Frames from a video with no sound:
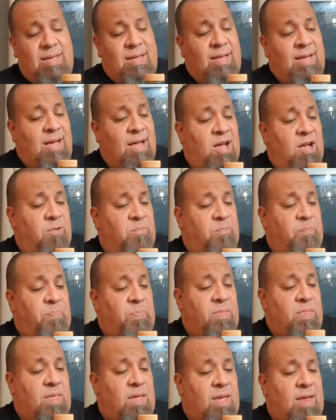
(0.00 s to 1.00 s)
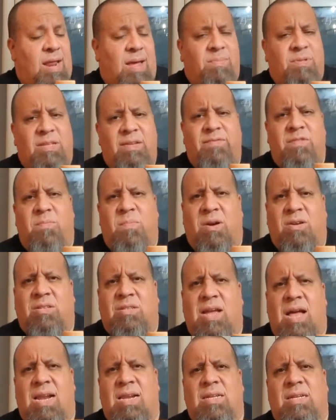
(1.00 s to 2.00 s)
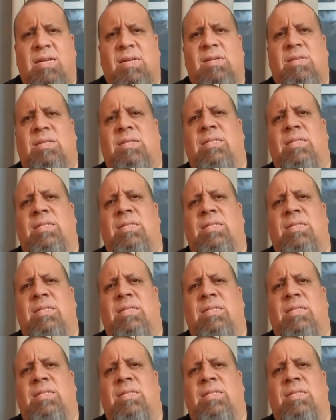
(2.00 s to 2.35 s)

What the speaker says: And I believe the marsala